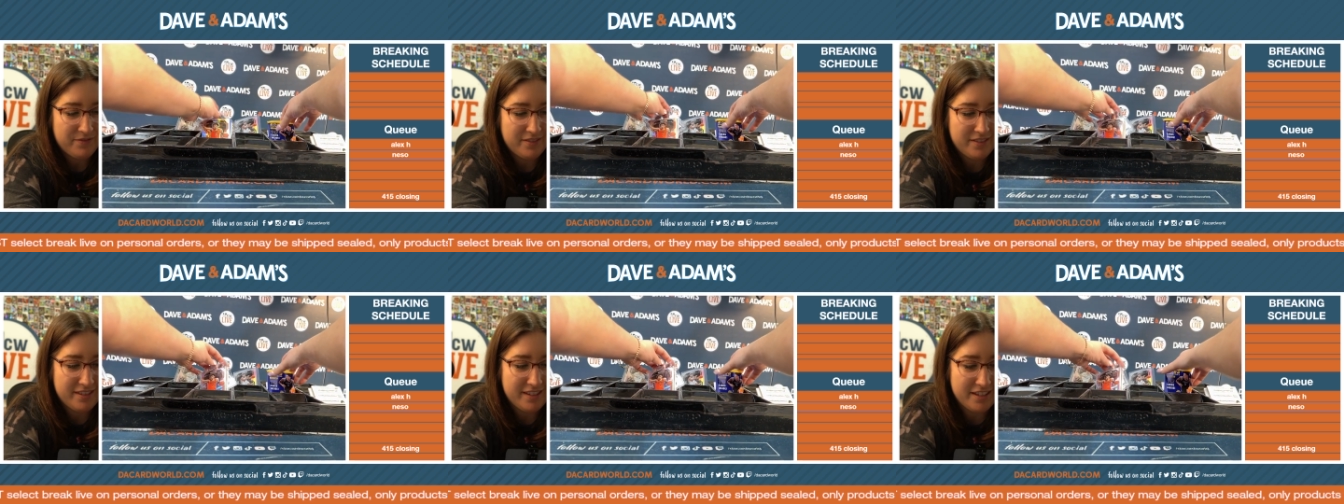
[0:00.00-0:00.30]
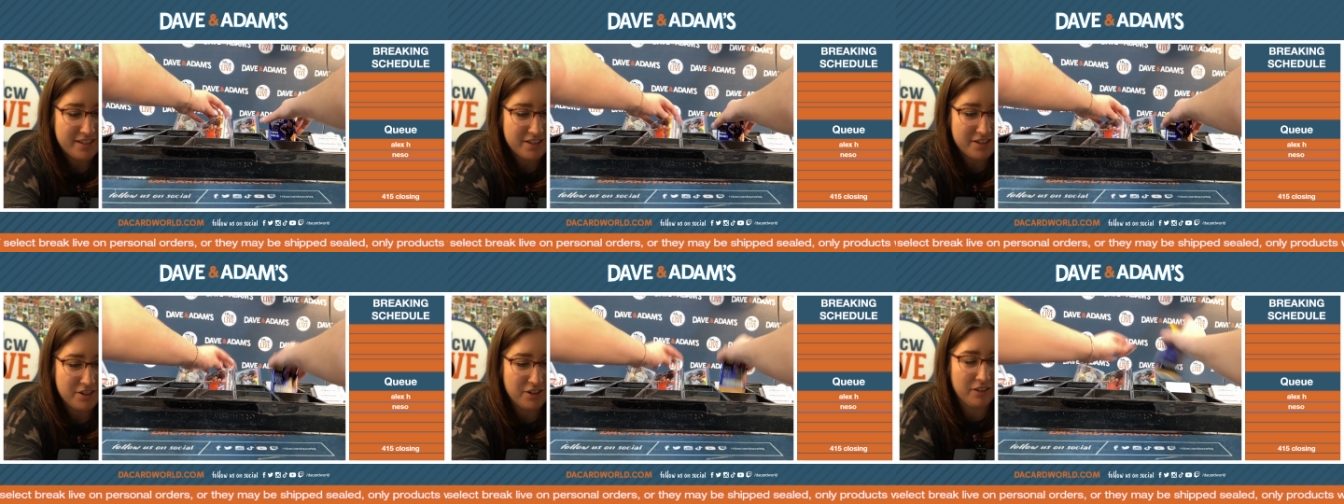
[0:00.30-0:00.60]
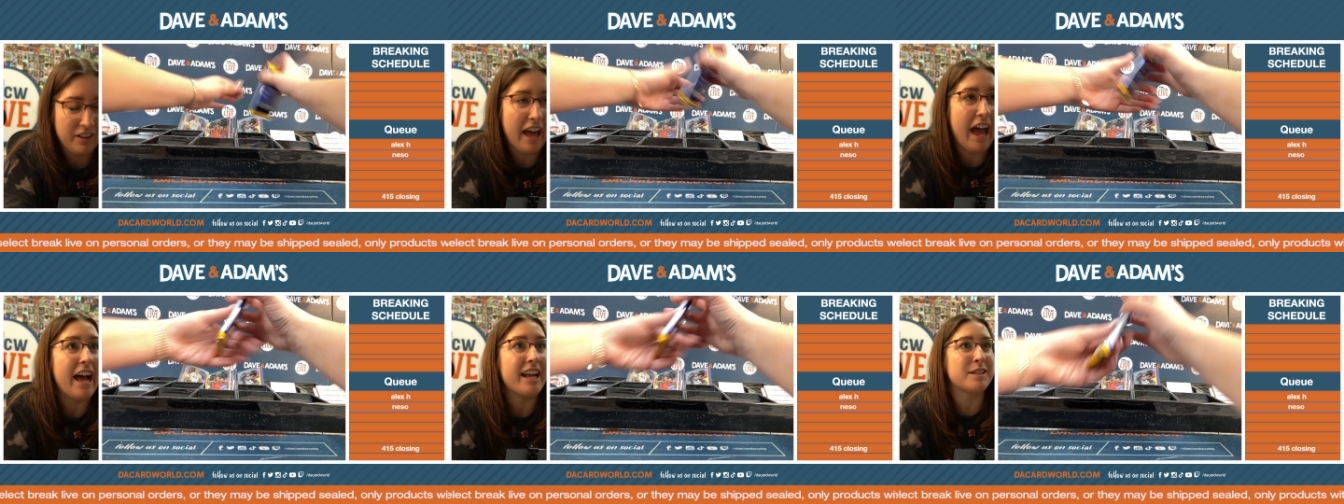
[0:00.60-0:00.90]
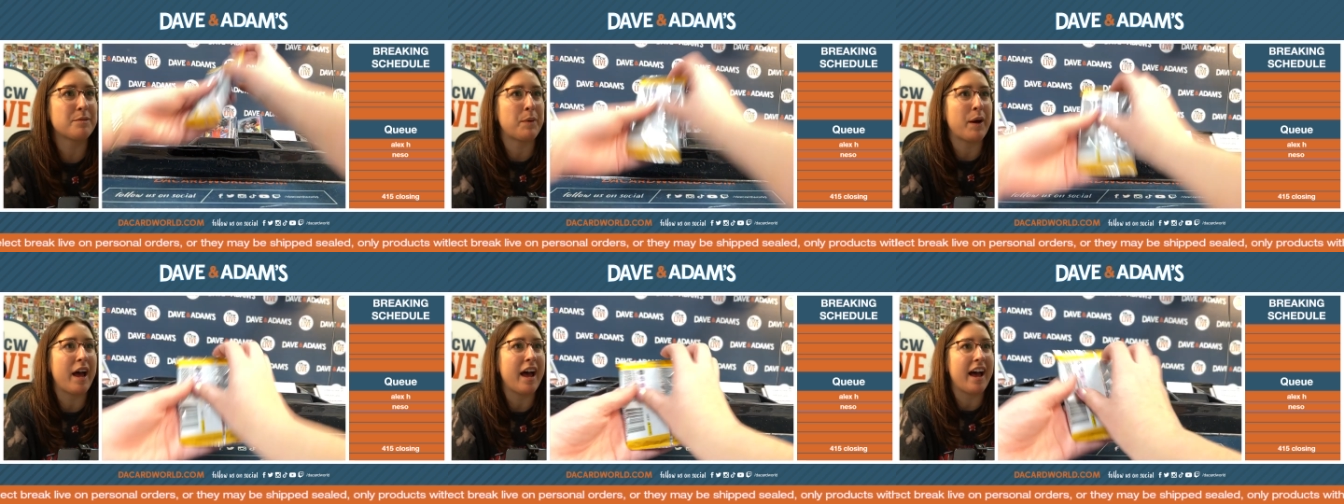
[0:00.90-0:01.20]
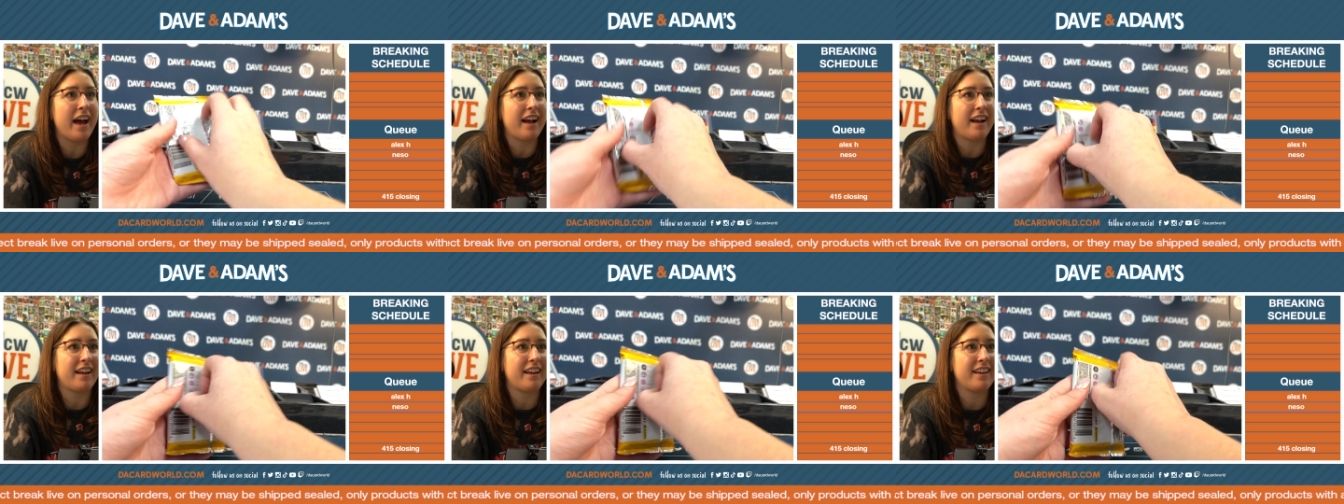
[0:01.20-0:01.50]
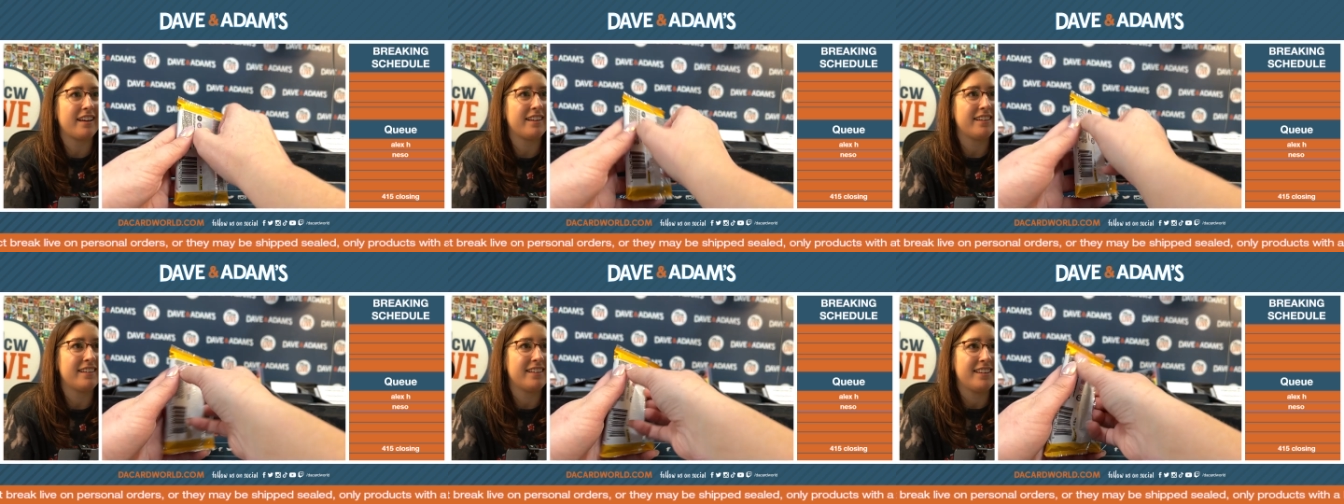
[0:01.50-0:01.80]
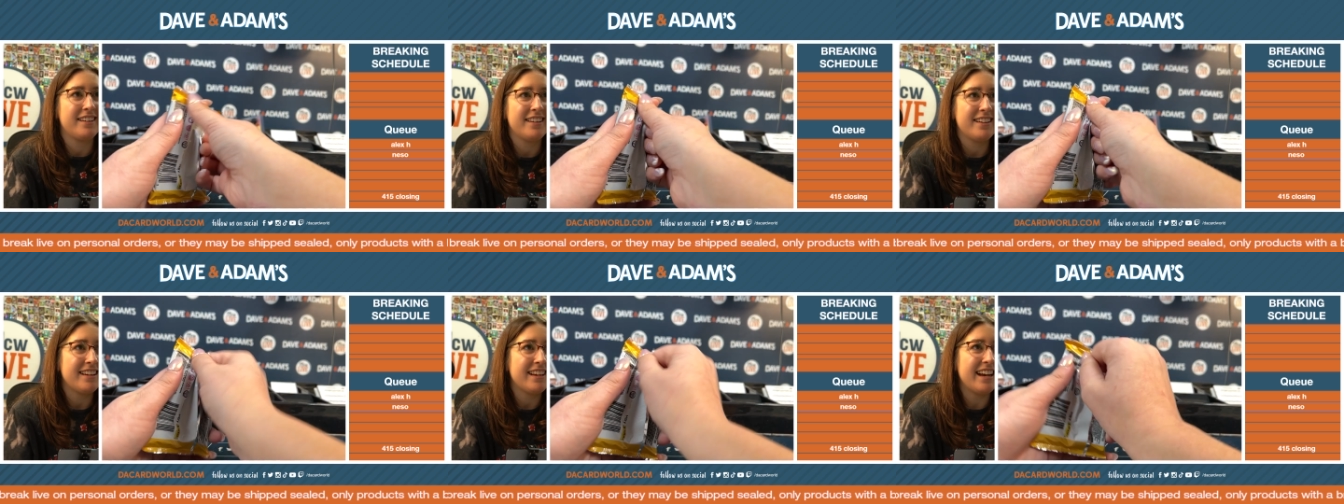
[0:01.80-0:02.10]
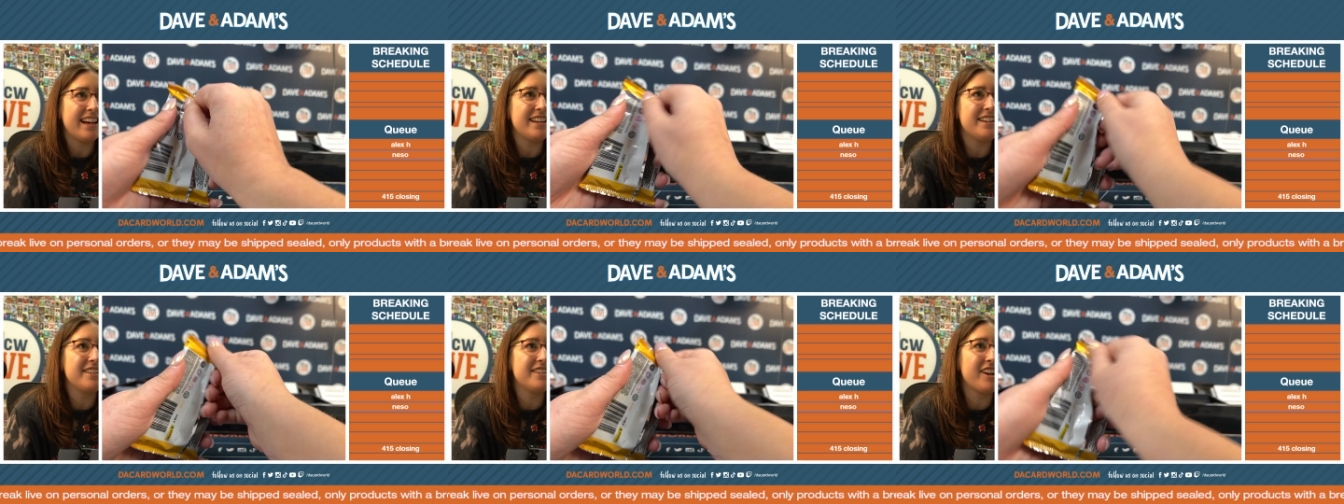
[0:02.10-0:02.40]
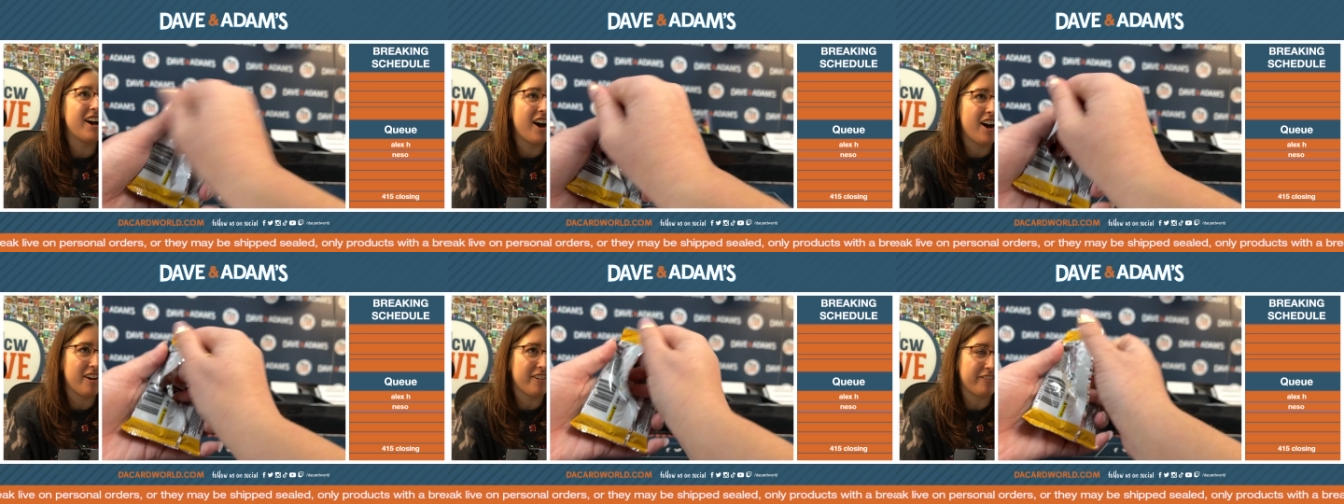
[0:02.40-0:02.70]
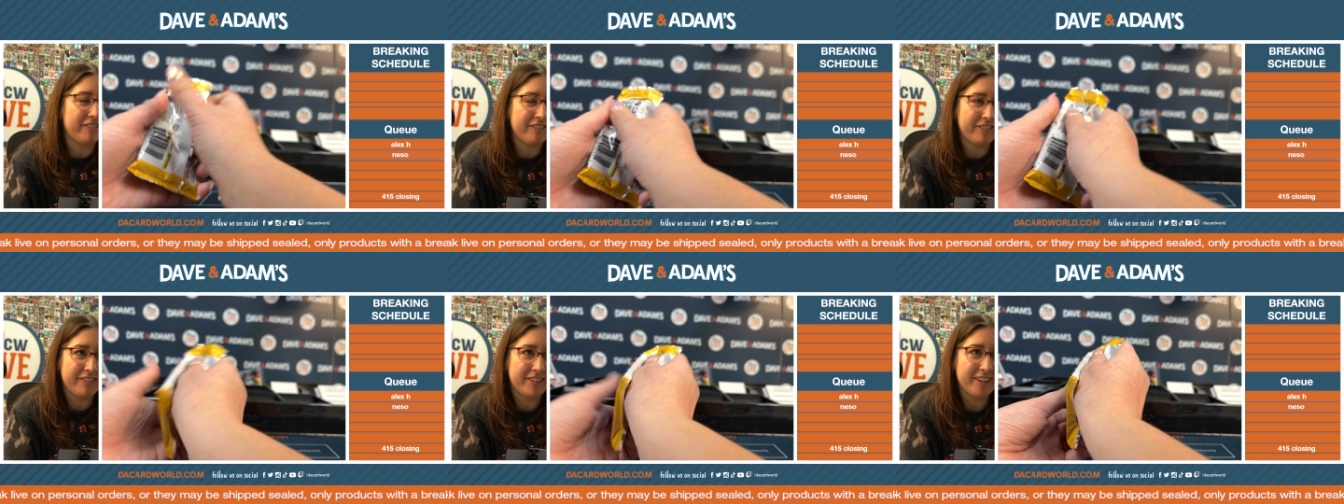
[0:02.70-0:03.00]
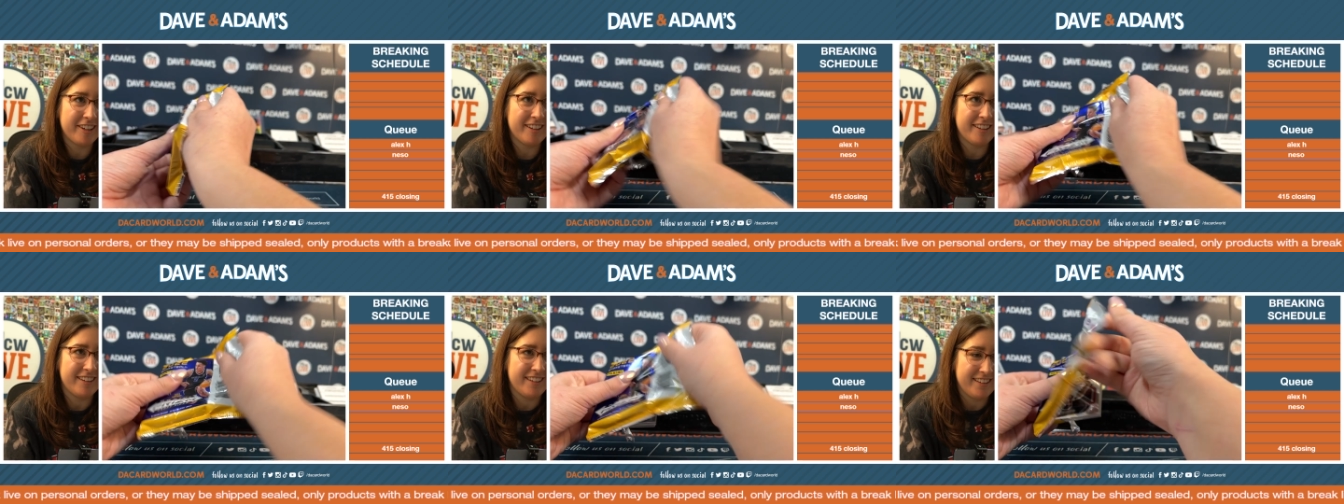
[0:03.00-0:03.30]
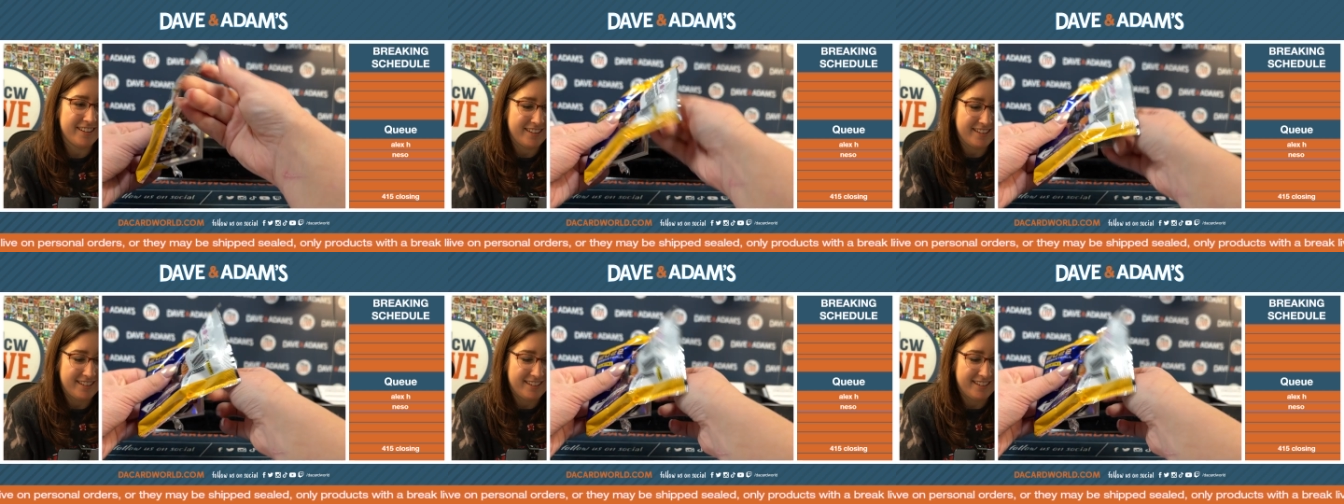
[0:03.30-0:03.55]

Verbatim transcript: This is your last pack. Enough.